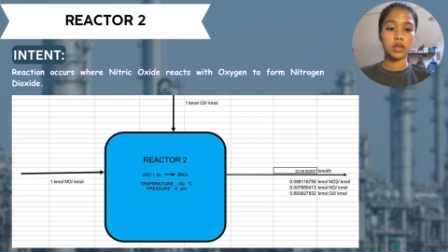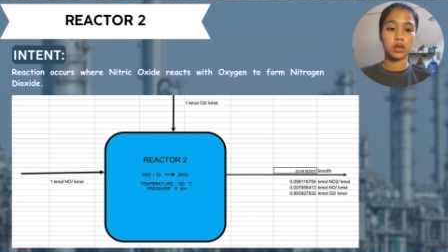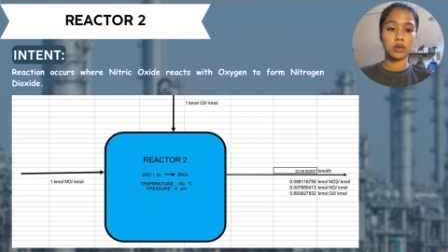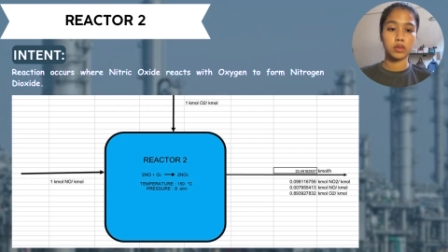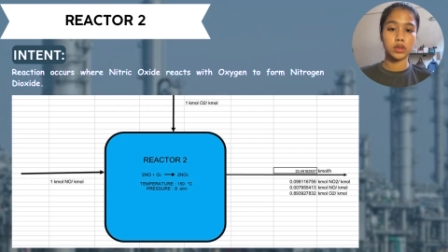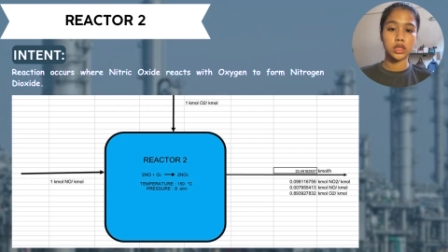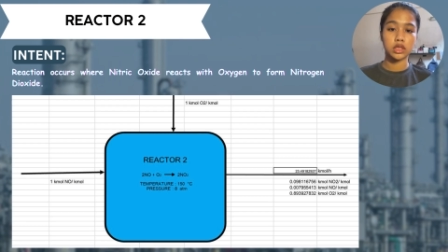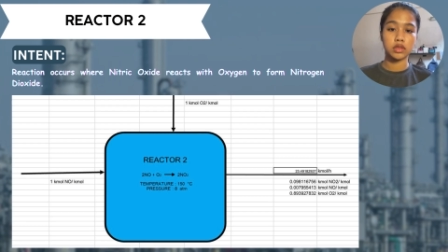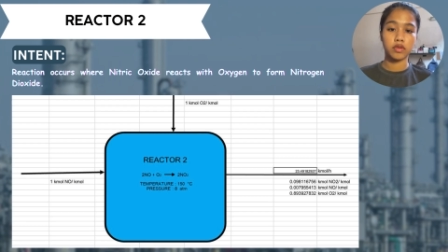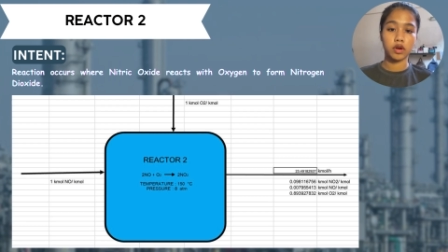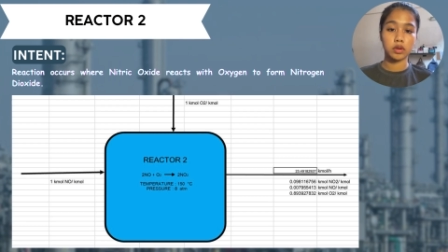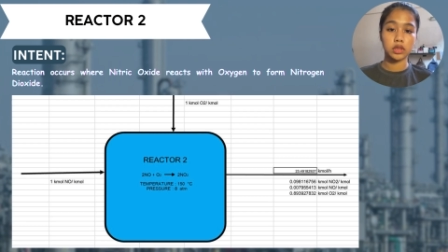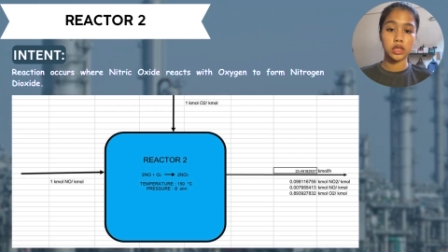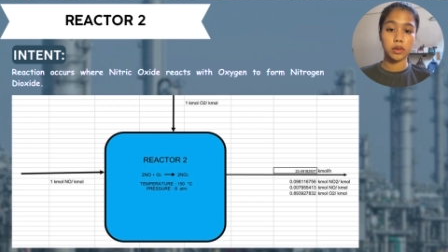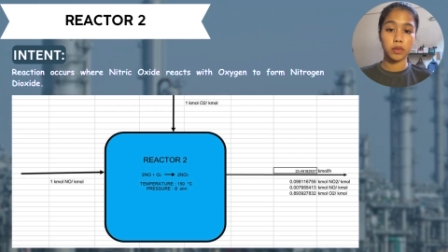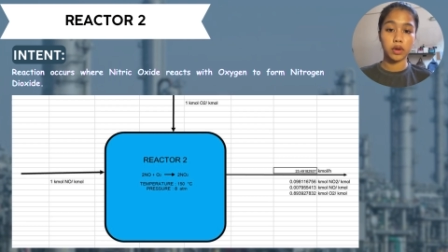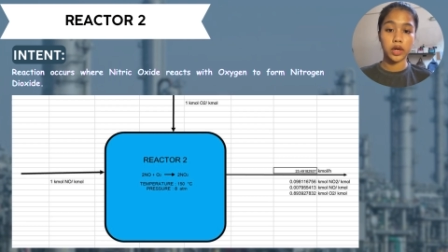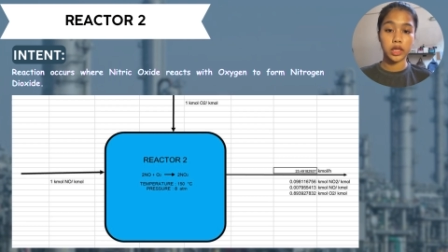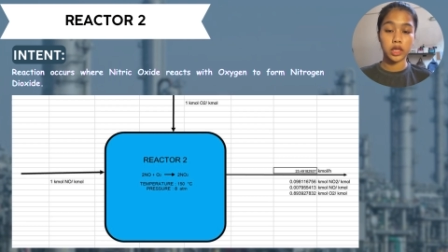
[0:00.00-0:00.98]
which is from
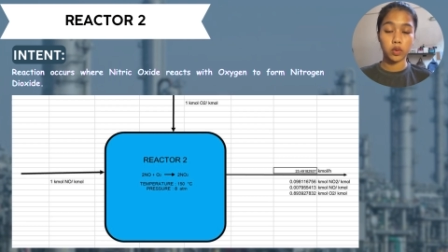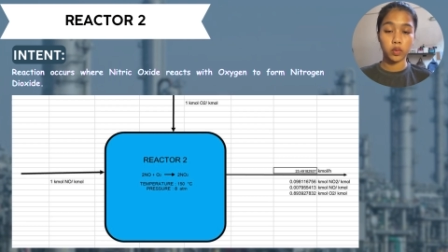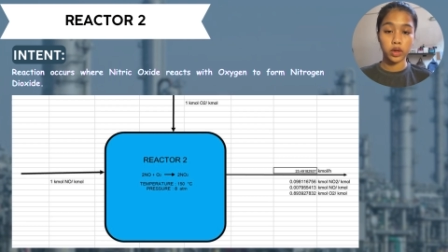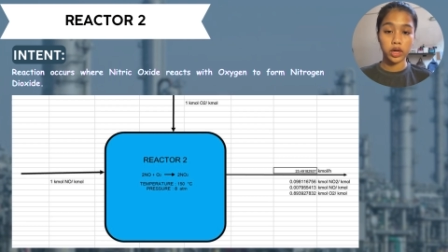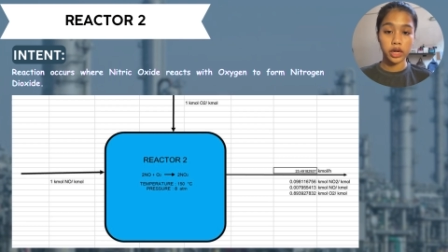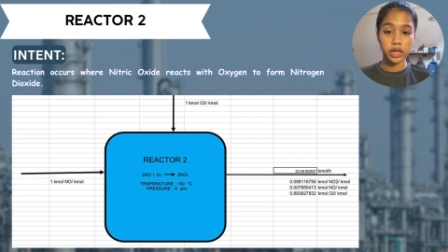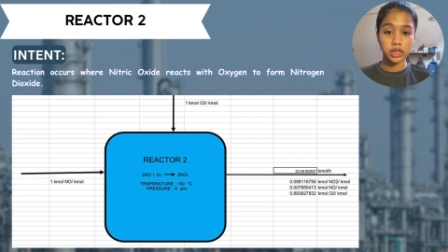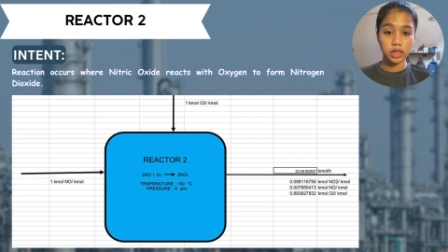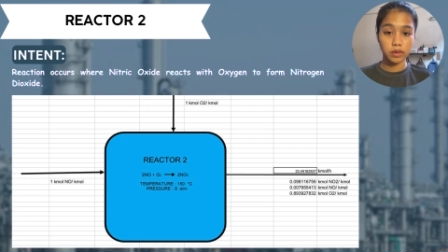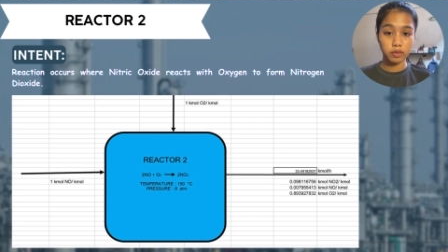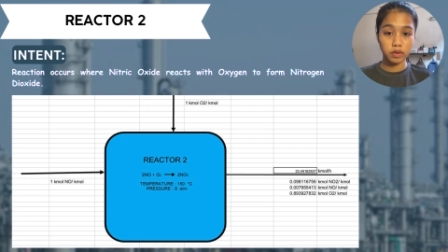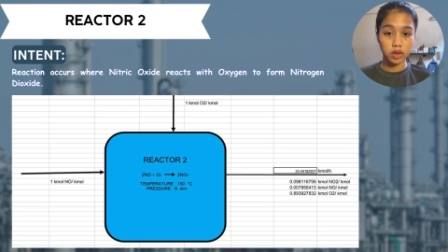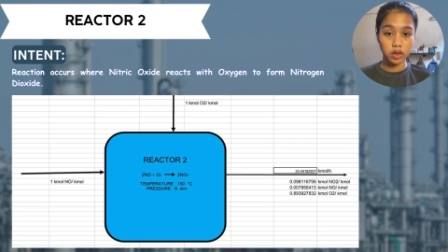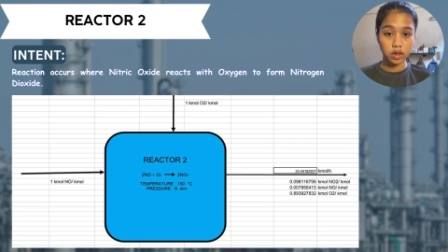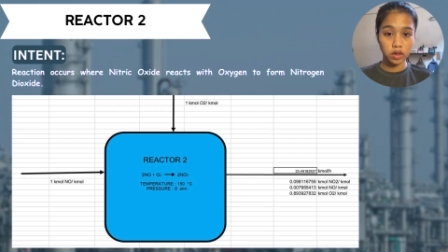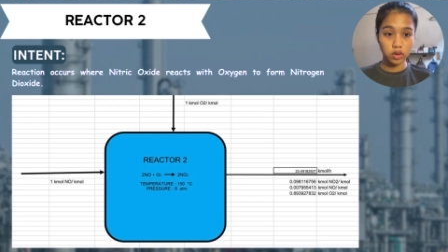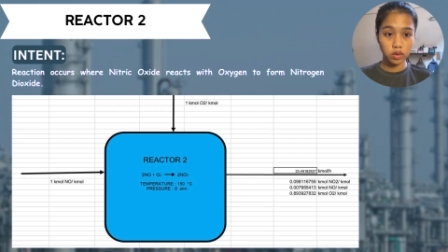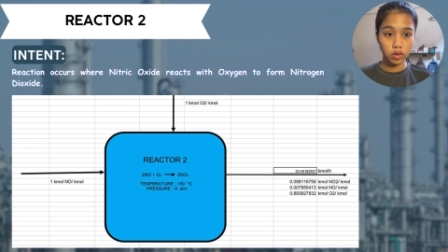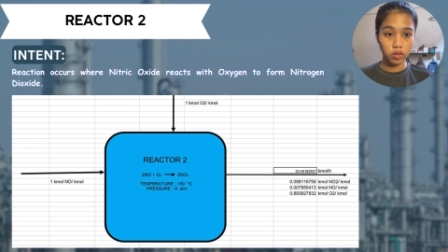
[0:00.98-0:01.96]
separator 1 and
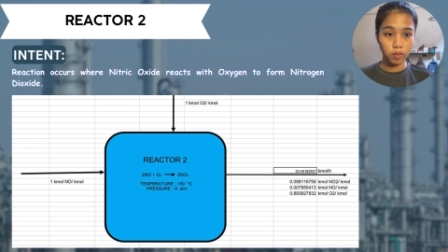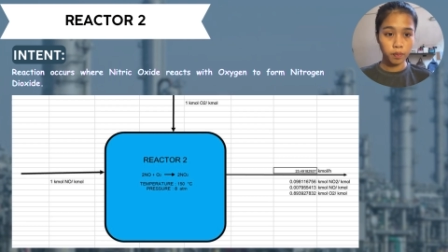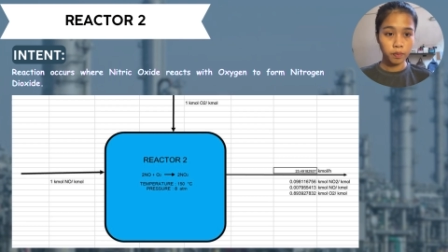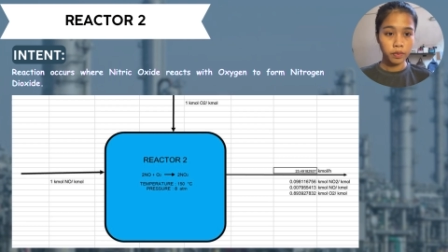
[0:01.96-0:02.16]
separator 2.